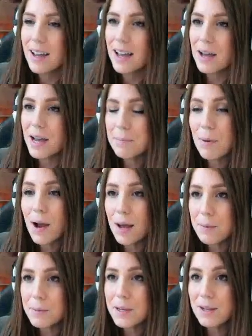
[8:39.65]
Uh, I
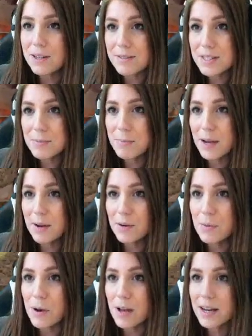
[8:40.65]
probably could have
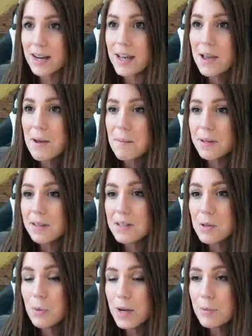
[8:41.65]
spared one, but
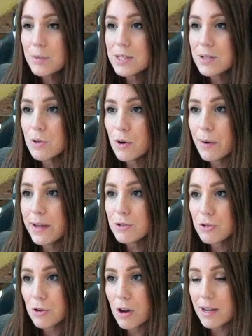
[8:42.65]
this queen was still going
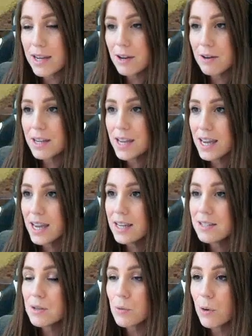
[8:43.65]
strong here.
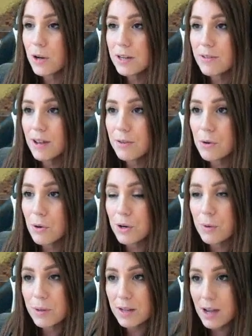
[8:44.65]
King's working around the
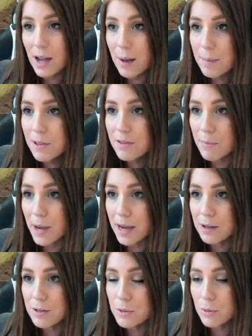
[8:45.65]
corner with a couple of
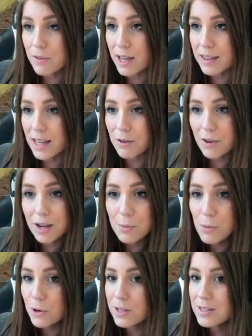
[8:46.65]
miners. We've got that
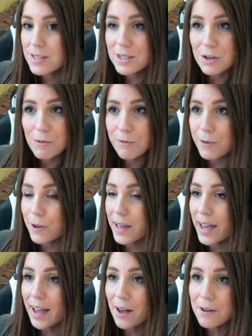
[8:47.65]
Grand Warden still full
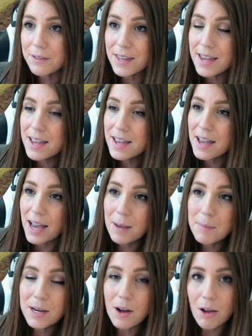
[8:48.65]
health.
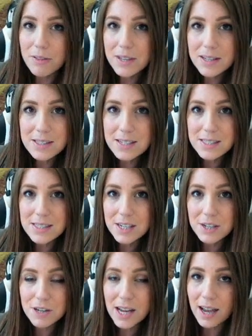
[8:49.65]
I mean, all things
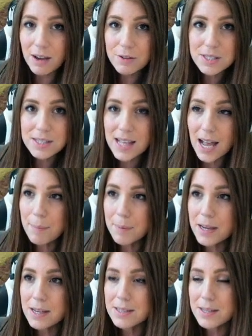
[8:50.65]
considered, how
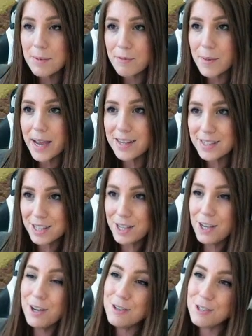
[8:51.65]
sloppy some of my
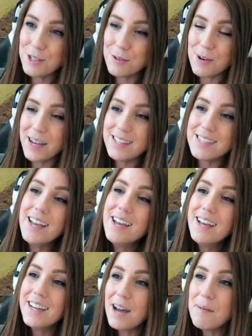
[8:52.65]
execution was
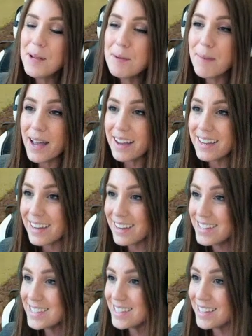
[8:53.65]
coming back
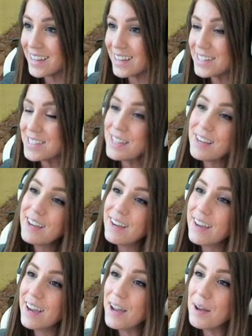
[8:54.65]
into this.
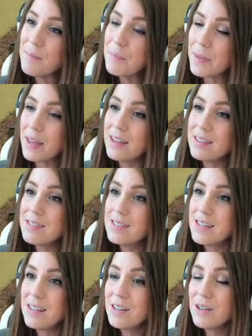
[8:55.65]
Um, it
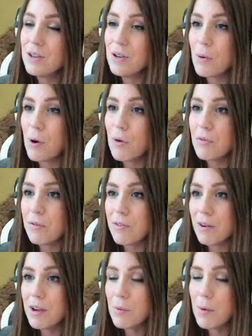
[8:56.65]
did go over
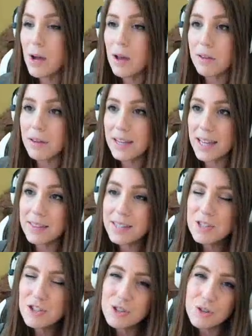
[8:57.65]
very well. Again,
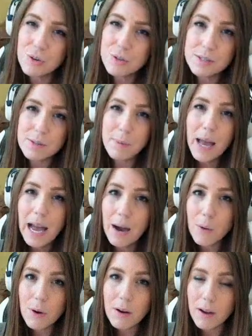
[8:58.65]
this shows the
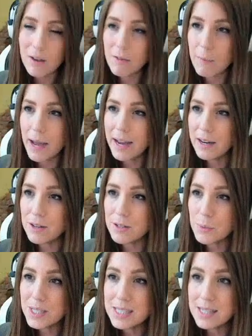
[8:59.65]
power of
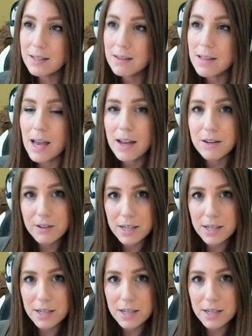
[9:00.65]
miners. We see it a lot.